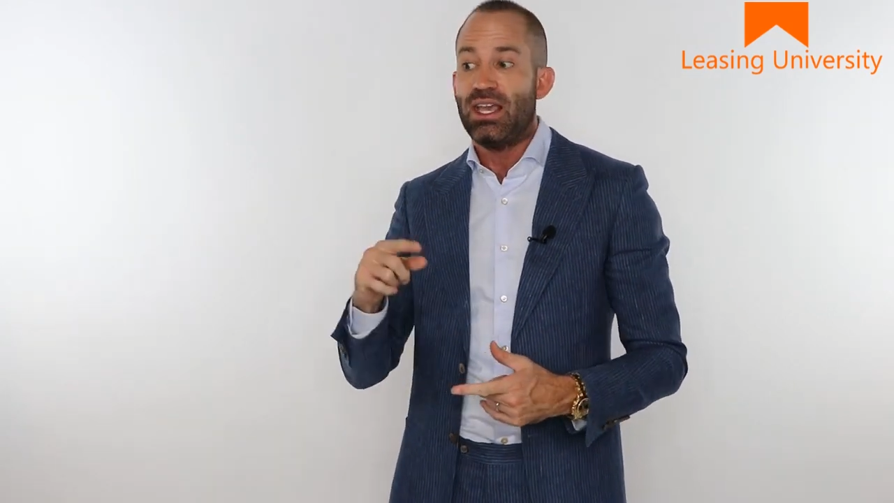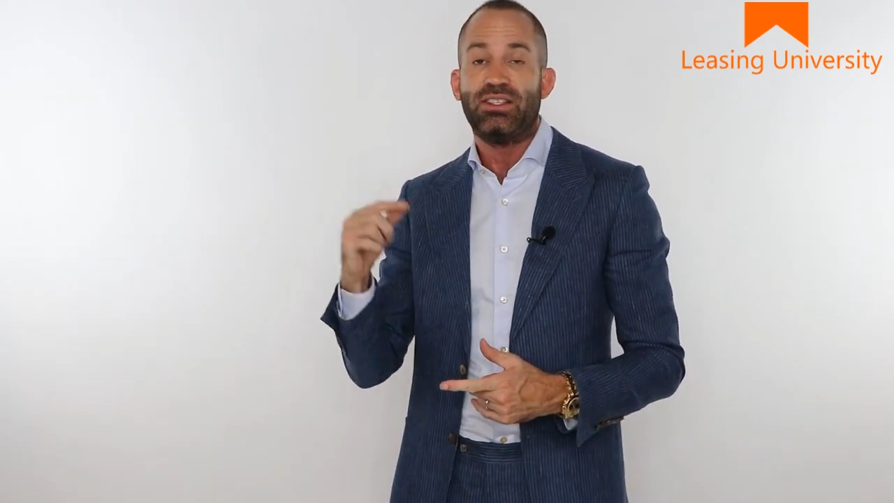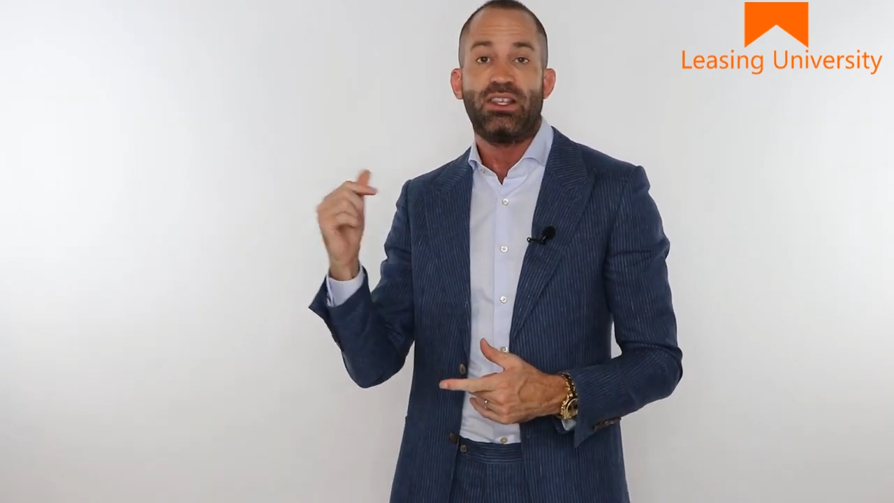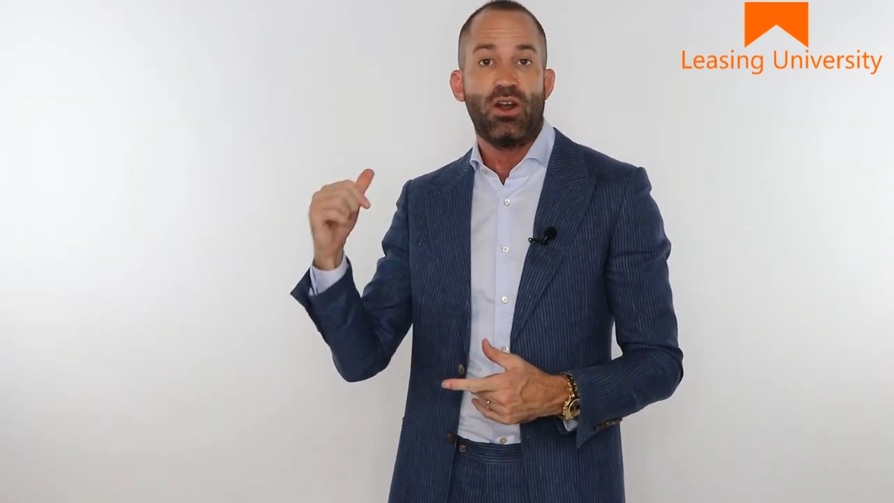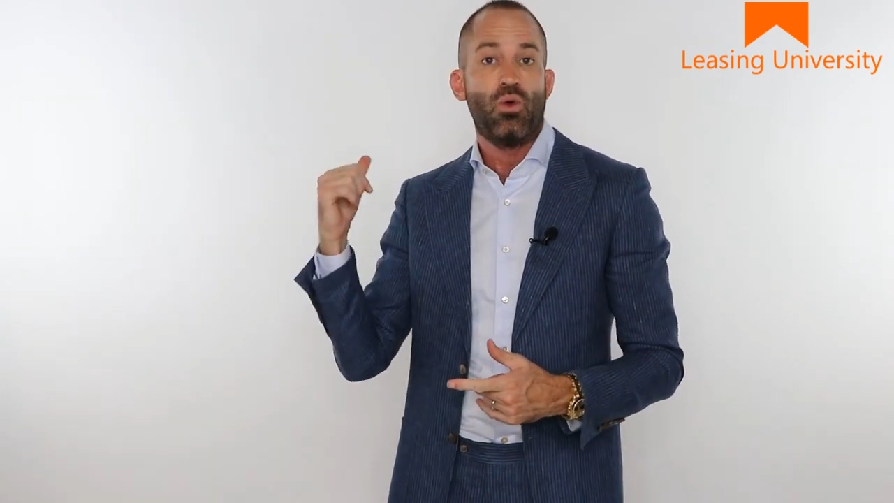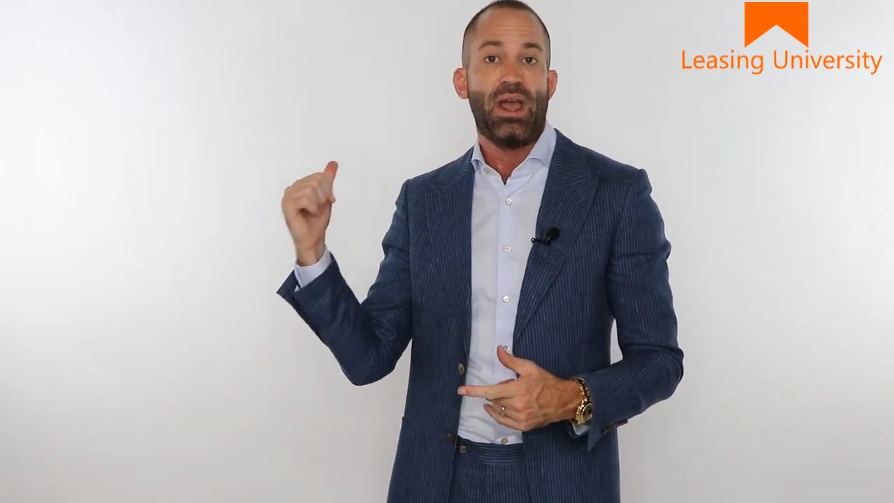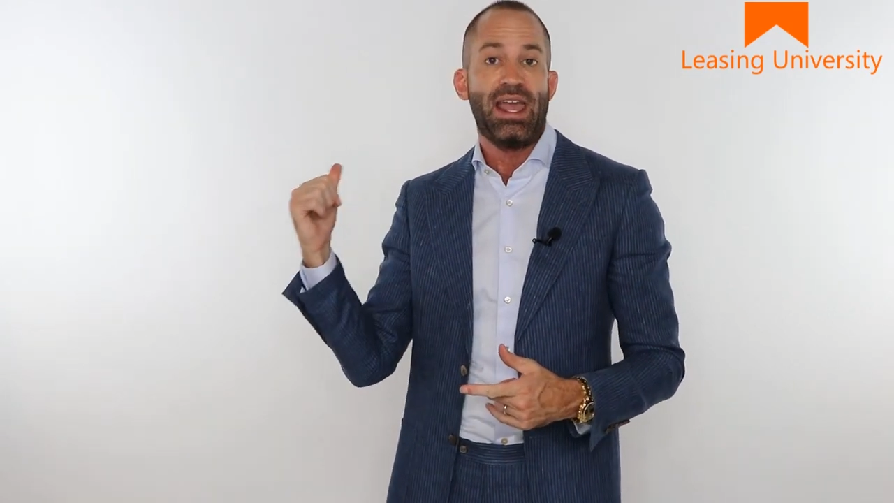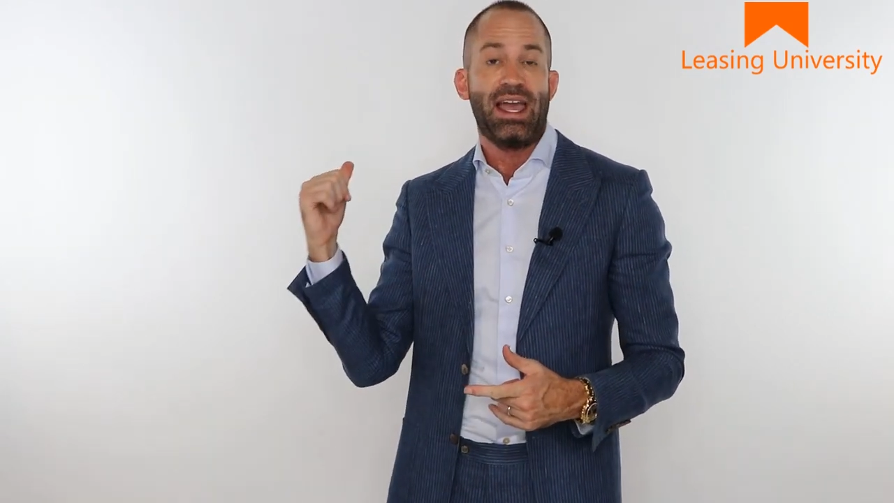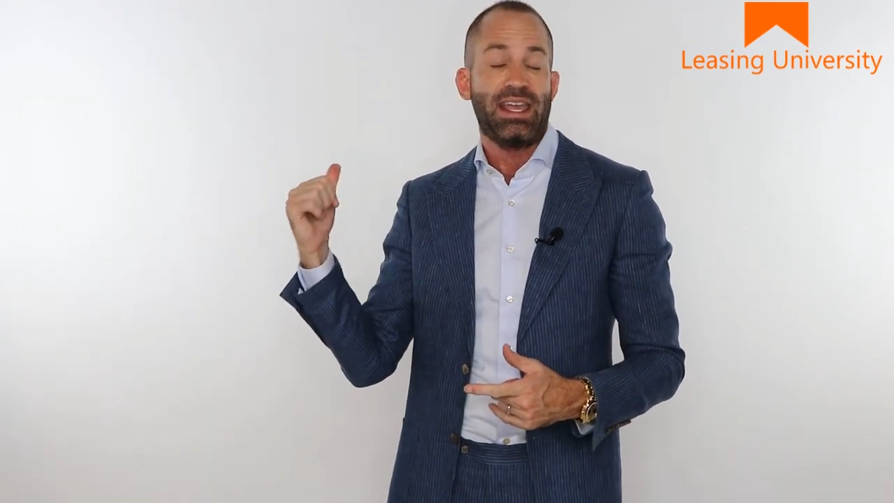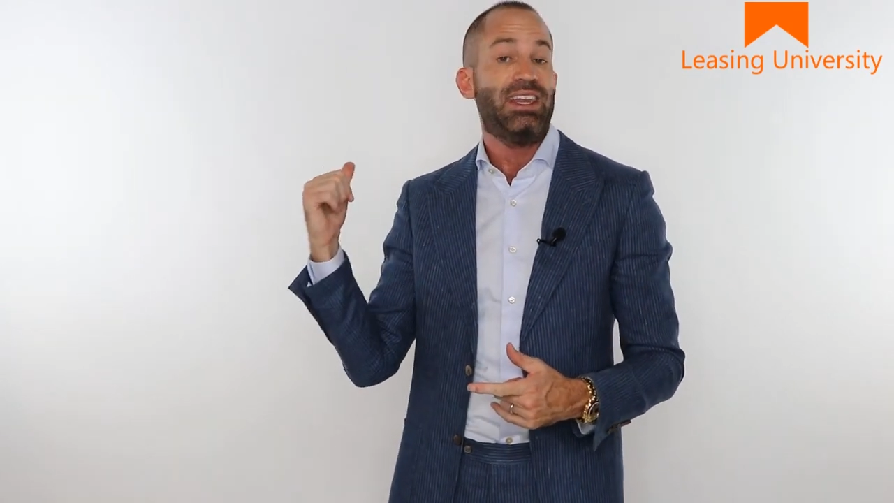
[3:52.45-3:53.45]
is there a
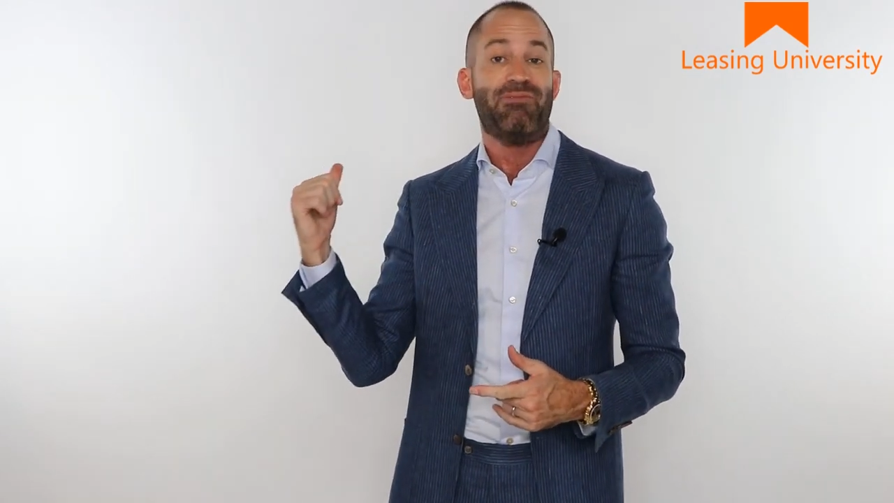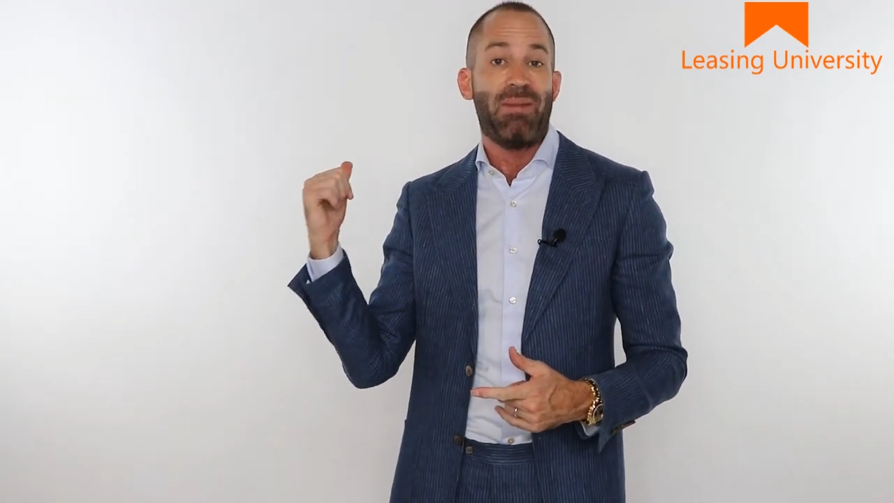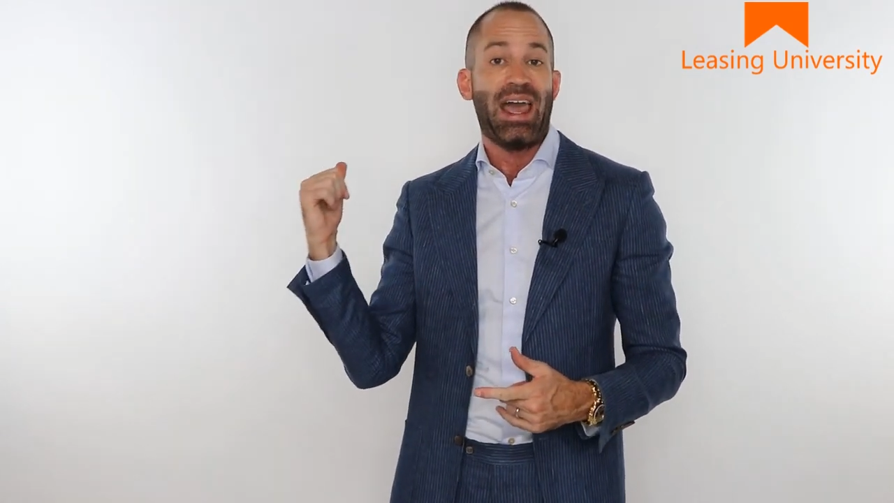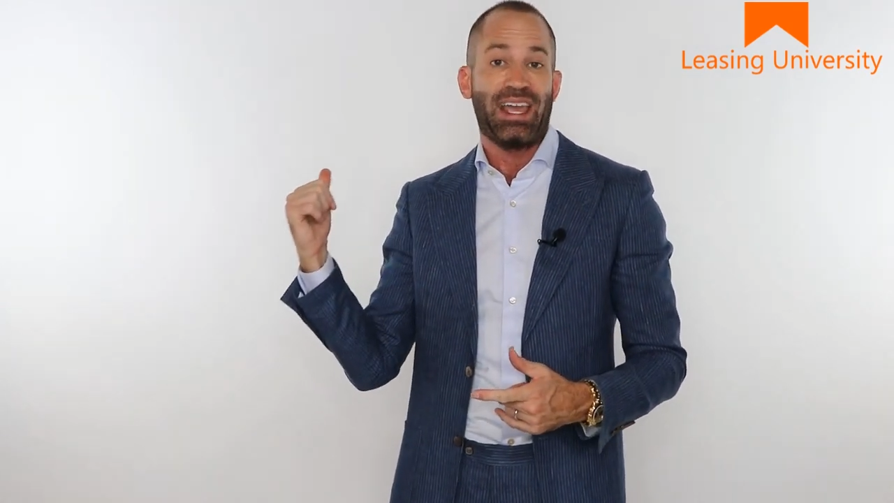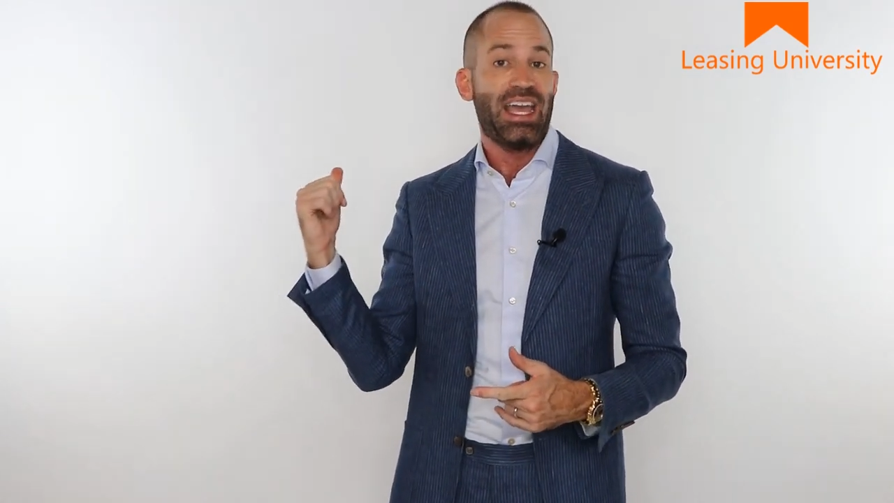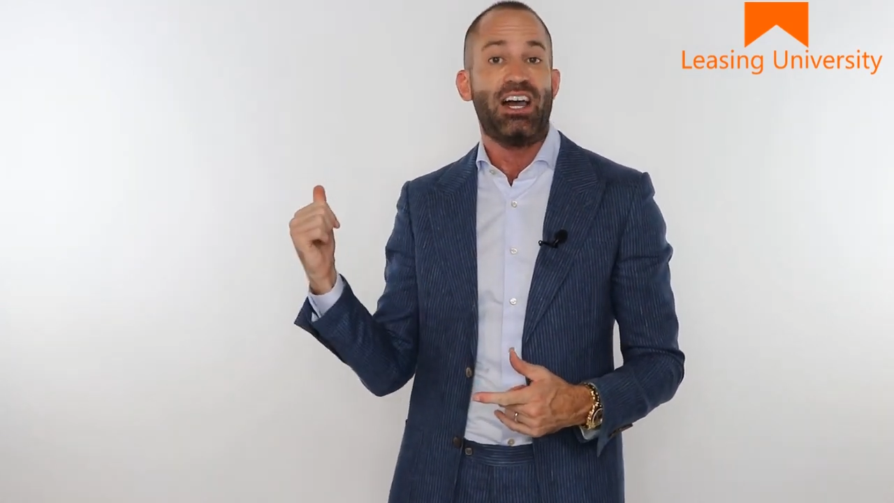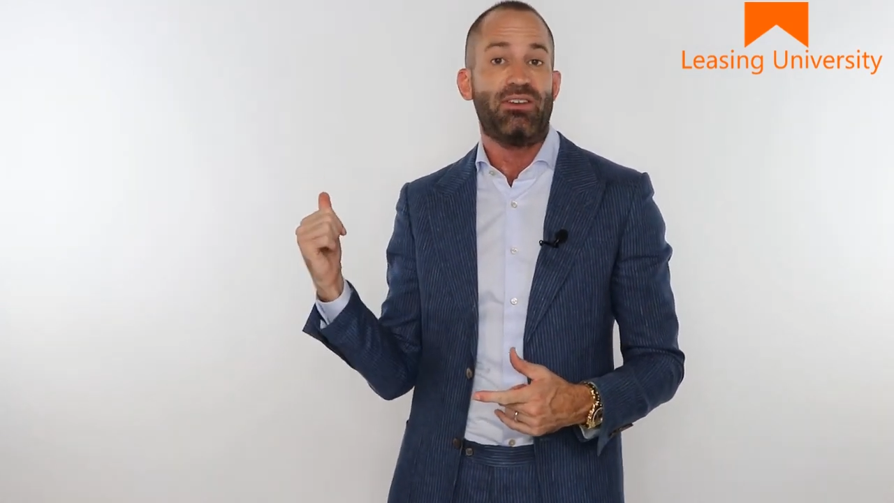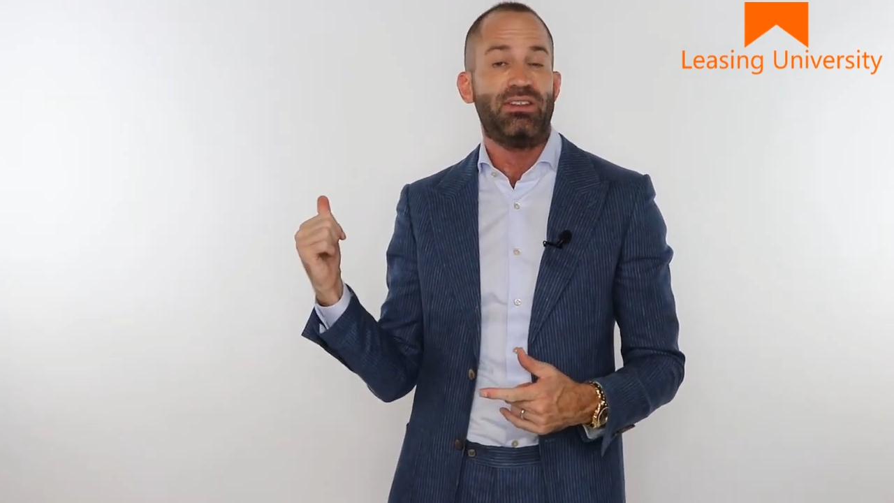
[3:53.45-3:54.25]
way I can back out